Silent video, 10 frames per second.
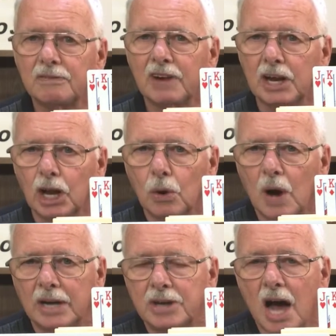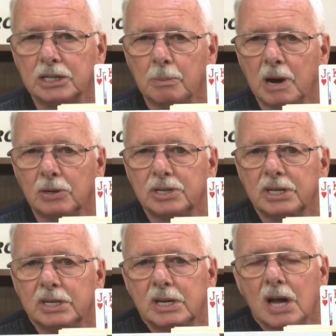video, I talked about
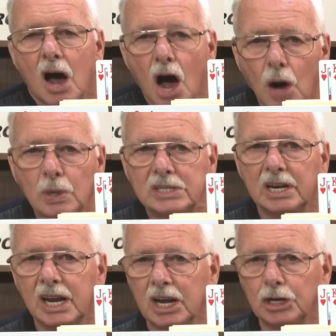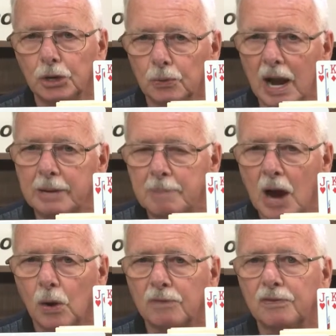always leading your right
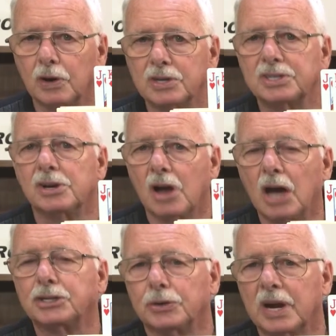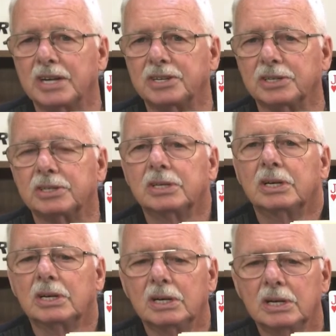bower first and not your aces.
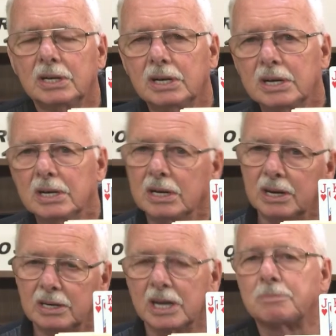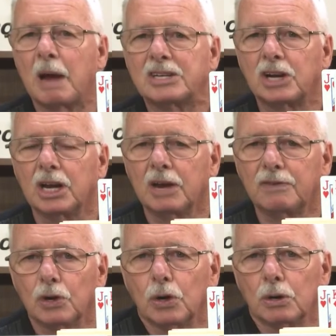Especially
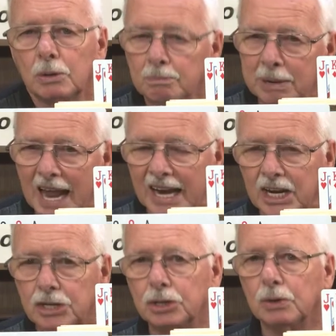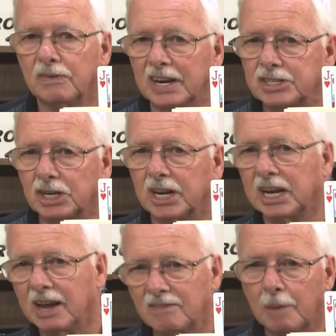if you're planning to eventually
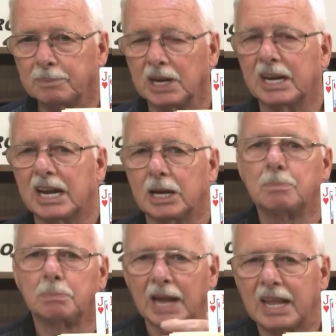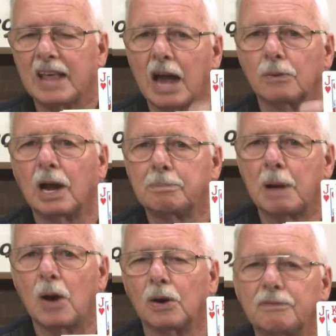give up the lead, play that right
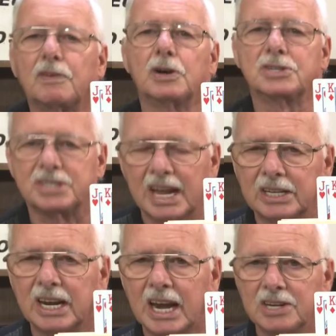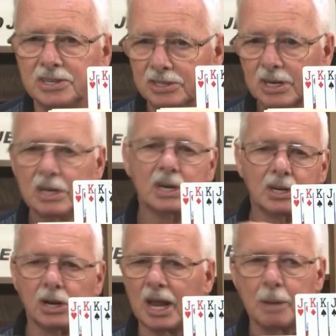bower first, then the aces.
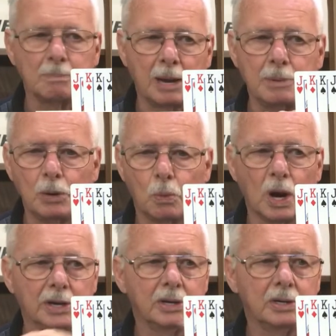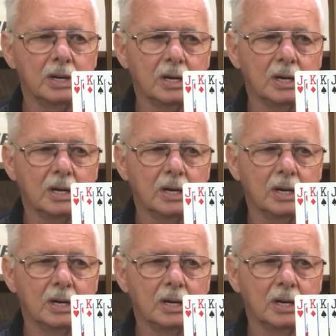You get maybe 1